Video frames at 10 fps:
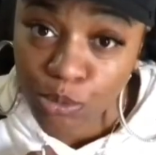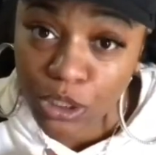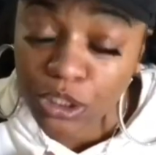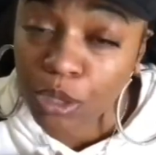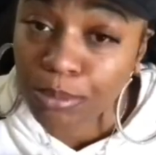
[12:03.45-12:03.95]
So
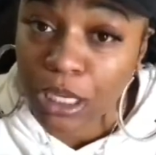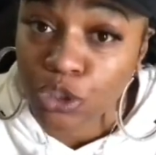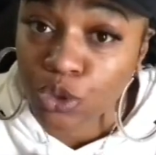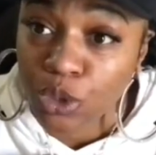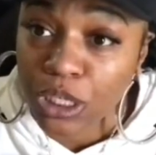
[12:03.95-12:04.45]
make
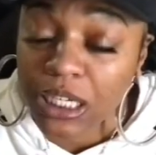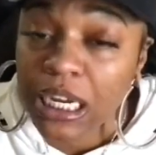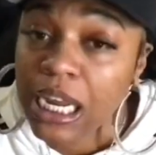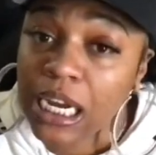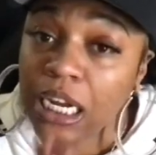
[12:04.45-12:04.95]
sure
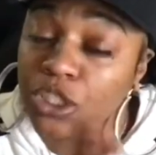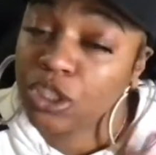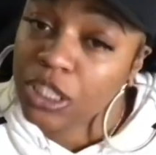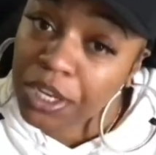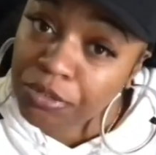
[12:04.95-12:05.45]
that you tell
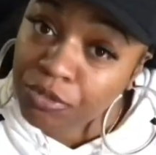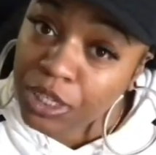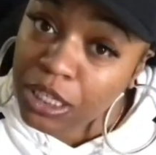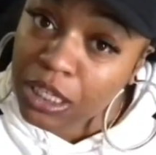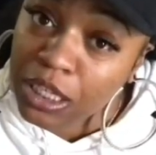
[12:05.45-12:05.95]
a
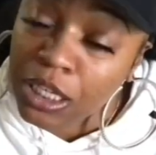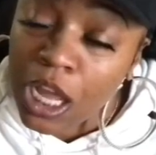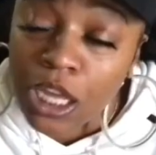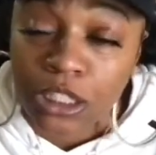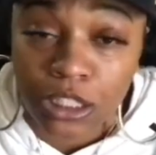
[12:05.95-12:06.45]
friend
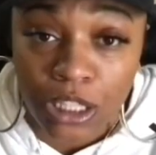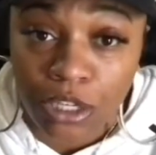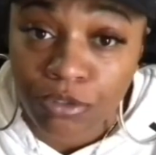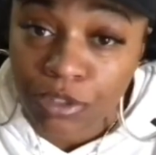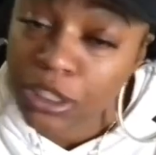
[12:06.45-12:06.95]
to tell a
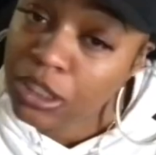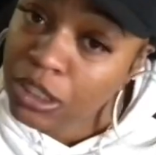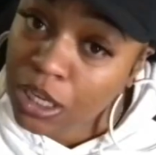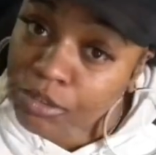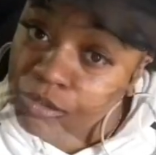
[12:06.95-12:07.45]
friend to tell a
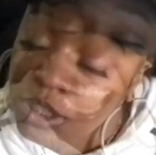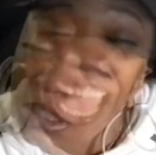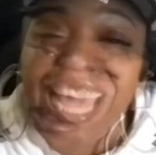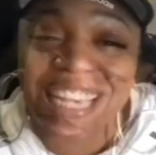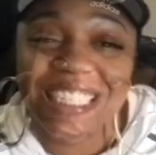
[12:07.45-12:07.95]
friend to make sure.